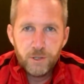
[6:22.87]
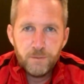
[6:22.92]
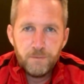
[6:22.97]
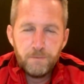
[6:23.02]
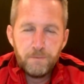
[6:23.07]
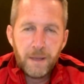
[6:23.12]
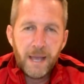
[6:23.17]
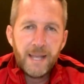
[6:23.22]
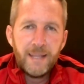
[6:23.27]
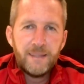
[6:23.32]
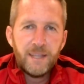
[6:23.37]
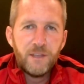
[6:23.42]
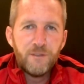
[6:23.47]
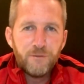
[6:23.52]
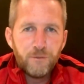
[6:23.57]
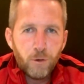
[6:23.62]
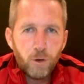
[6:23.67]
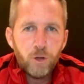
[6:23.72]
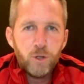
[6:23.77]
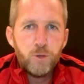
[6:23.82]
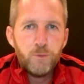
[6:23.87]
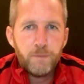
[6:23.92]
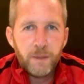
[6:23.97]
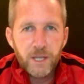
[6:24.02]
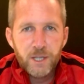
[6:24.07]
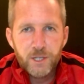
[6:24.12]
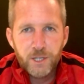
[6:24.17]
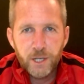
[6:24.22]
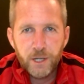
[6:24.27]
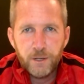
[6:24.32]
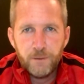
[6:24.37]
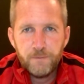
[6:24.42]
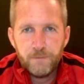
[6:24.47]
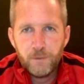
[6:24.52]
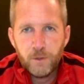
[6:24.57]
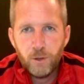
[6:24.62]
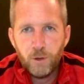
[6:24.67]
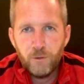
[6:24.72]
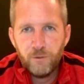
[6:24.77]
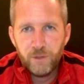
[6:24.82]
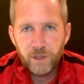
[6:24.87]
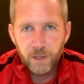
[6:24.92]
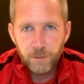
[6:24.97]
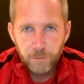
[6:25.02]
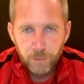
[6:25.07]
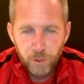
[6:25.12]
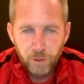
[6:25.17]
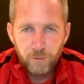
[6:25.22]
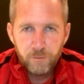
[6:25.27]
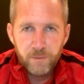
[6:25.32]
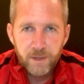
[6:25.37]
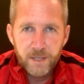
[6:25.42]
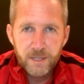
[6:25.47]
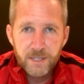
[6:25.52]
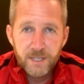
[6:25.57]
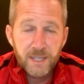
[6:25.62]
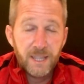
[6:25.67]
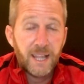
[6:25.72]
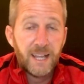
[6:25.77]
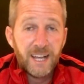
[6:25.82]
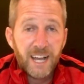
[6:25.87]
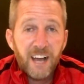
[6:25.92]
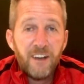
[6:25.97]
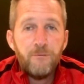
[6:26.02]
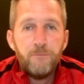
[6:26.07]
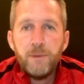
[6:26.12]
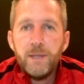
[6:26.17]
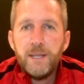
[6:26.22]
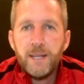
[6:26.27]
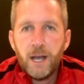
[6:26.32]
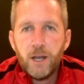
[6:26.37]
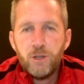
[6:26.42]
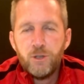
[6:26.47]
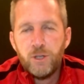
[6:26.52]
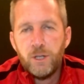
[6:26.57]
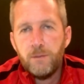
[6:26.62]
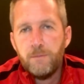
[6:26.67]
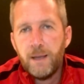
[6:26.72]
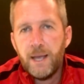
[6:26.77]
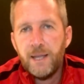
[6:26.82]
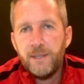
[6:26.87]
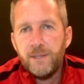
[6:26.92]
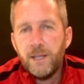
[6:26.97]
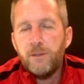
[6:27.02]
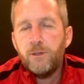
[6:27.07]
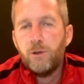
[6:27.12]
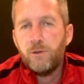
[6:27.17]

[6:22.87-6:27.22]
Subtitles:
paint a false picture of the improvements that have been actually made under